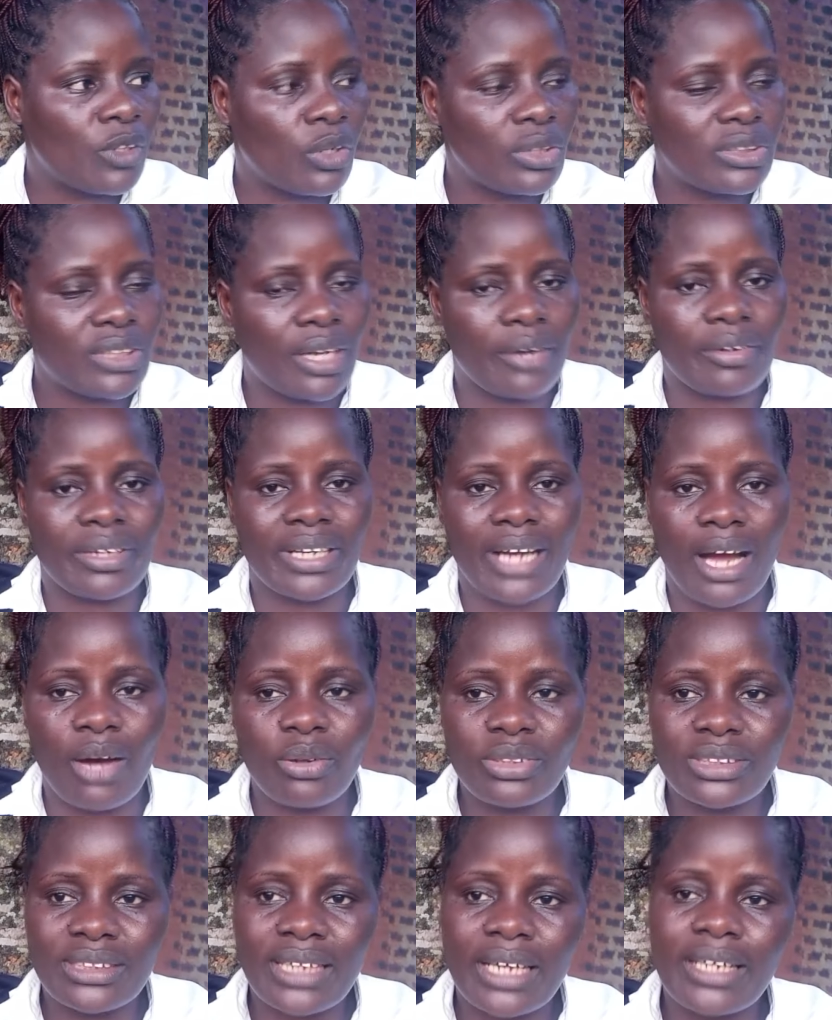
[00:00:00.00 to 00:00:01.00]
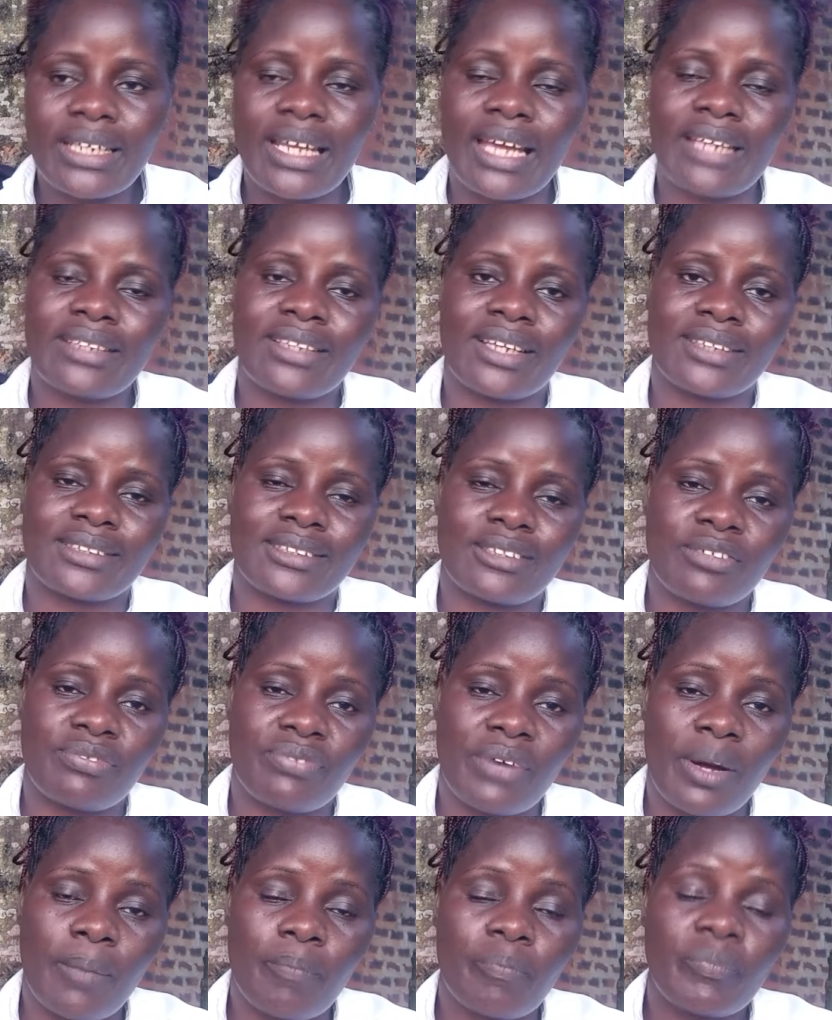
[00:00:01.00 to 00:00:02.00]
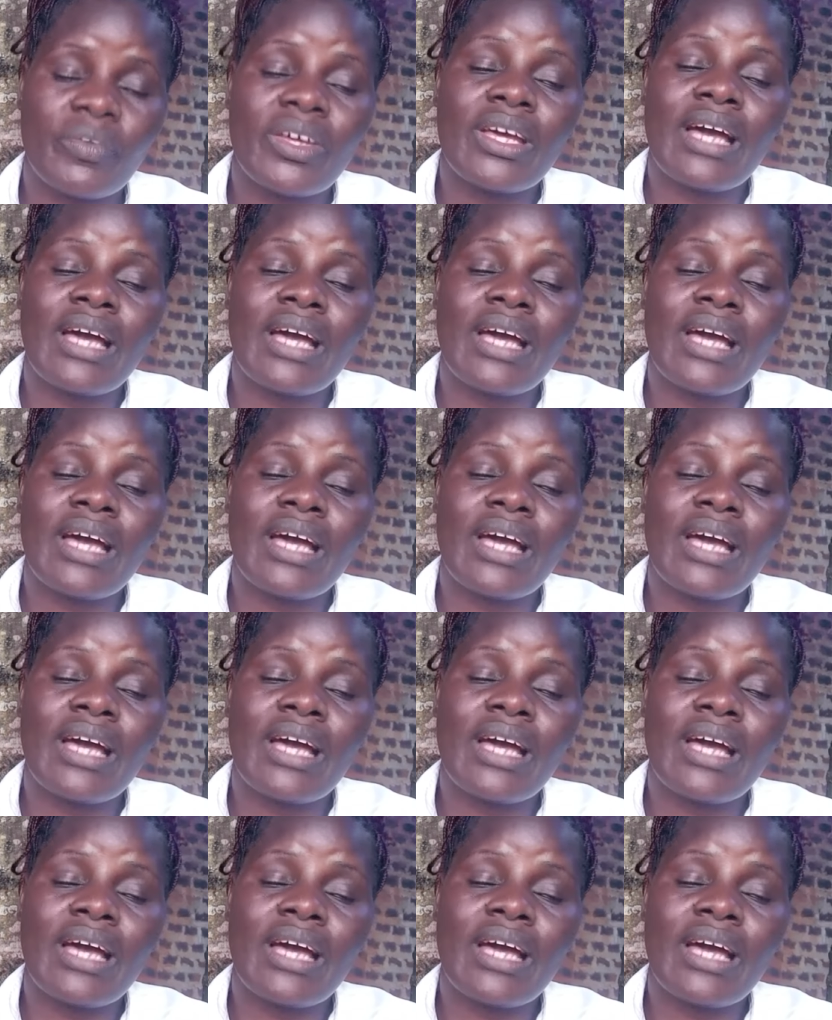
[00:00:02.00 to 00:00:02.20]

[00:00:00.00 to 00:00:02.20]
loitering outside, enters the farm.